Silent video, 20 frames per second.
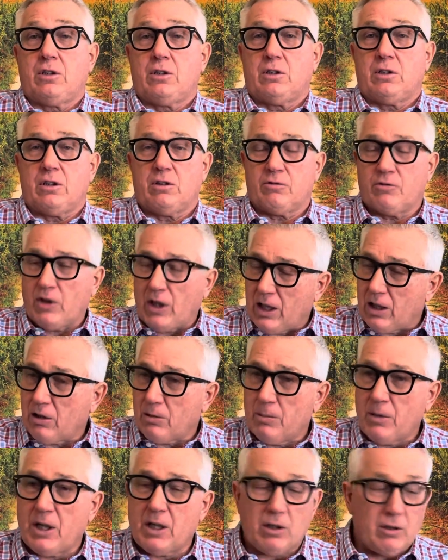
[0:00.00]

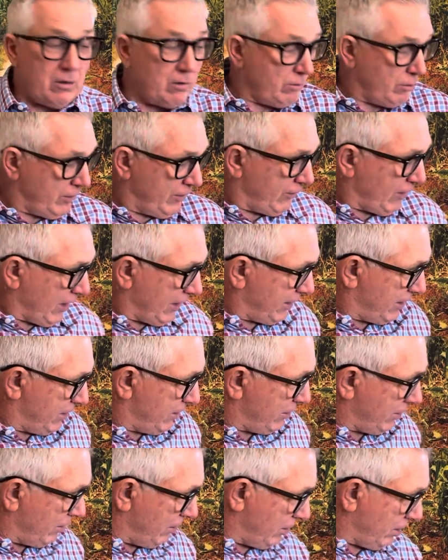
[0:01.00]
environmental, we've got this
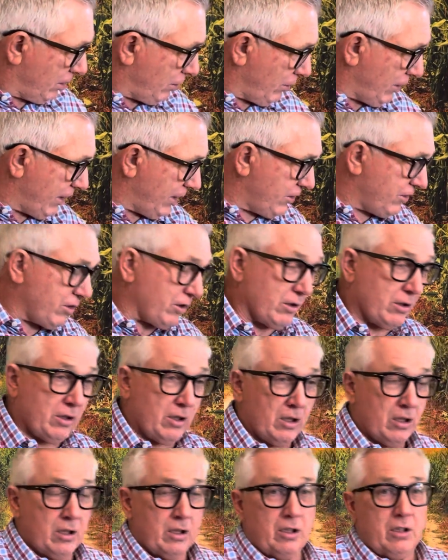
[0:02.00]
little equation.
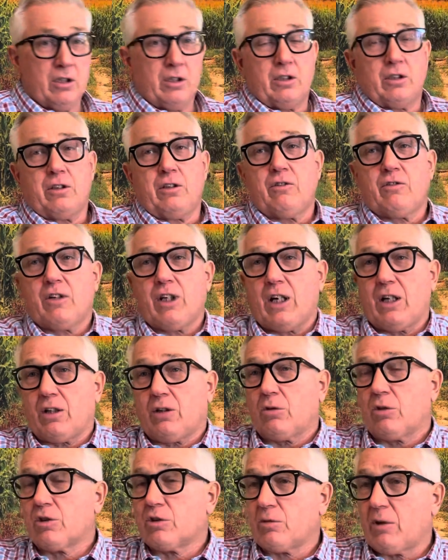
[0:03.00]
You've got, of
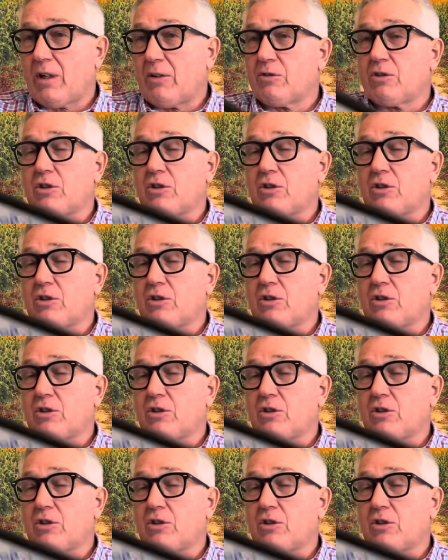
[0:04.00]
course, we haven't